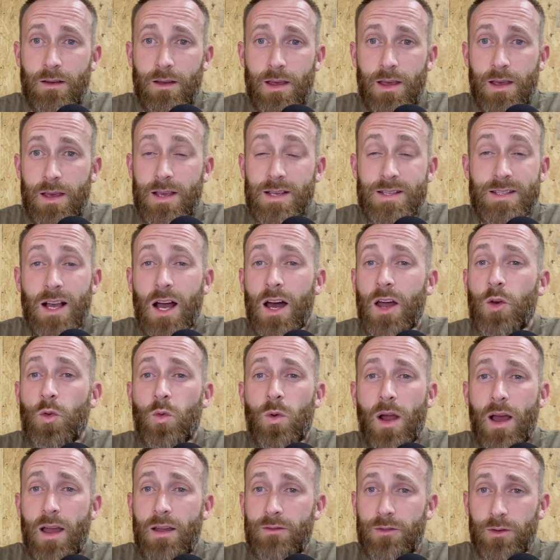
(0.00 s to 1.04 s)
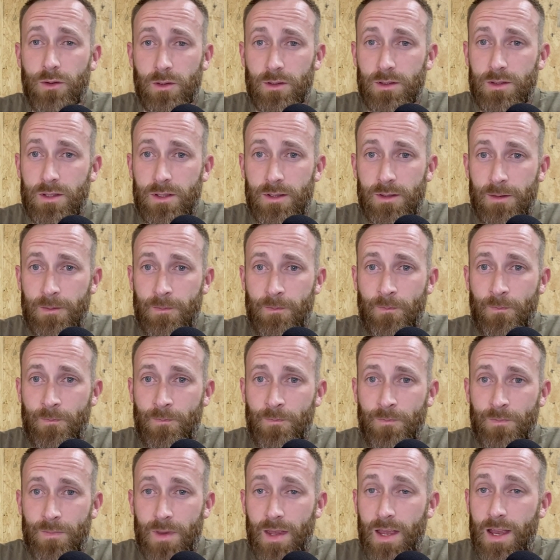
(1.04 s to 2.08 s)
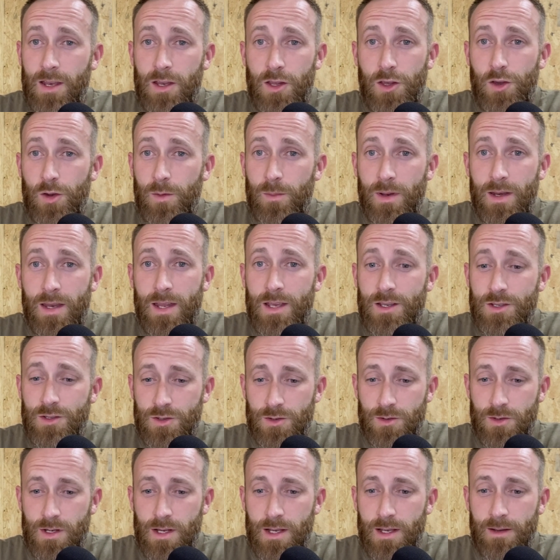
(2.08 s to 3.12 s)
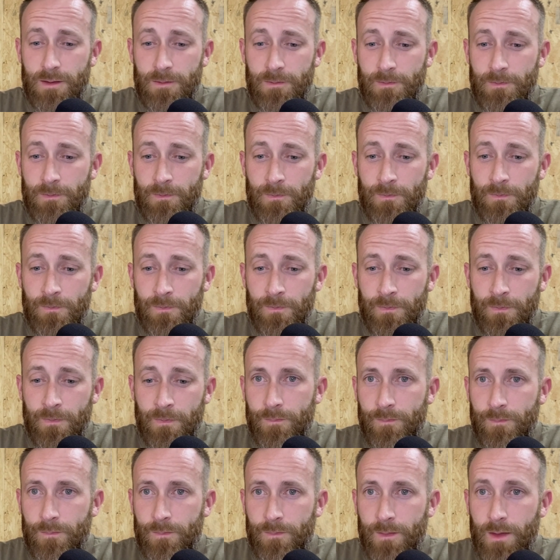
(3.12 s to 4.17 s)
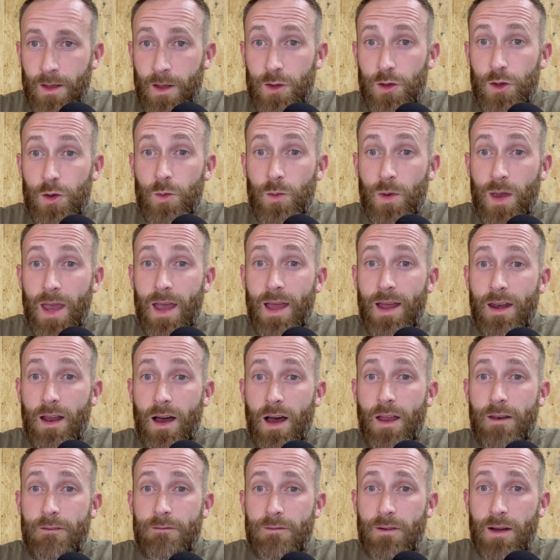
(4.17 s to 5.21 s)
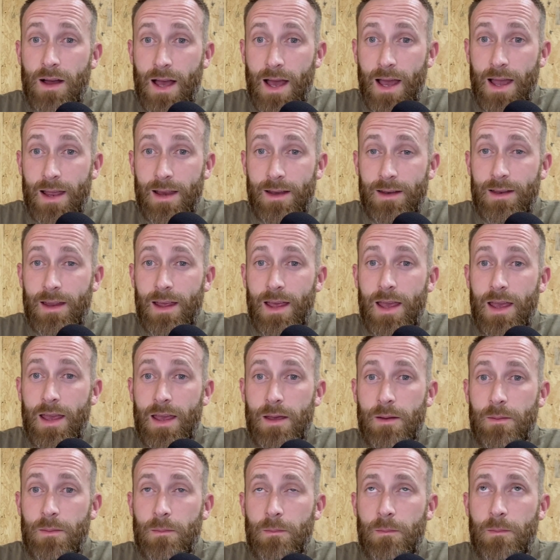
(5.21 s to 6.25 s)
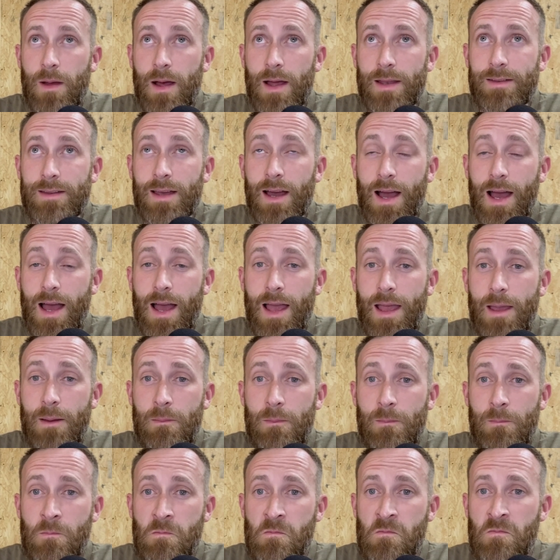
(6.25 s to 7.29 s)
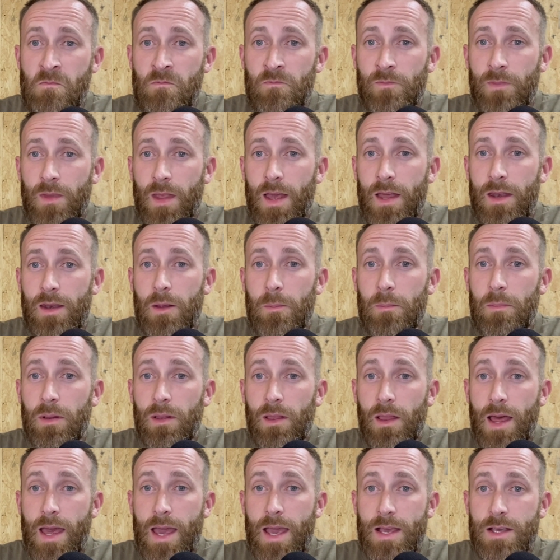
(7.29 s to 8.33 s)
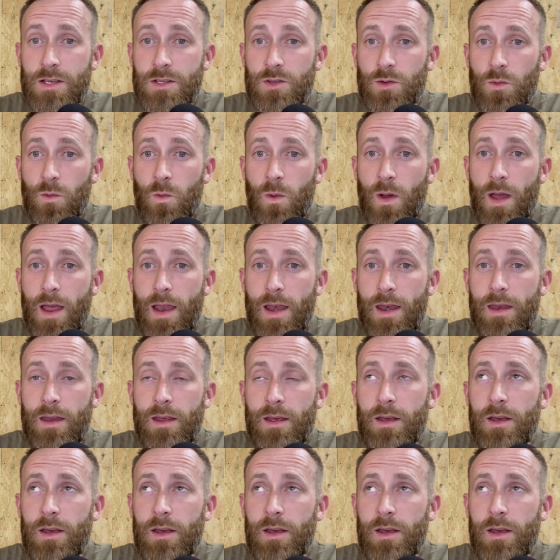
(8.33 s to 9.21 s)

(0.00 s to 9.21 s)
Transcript: is unrivaled in human history. You cannot find a time and a place when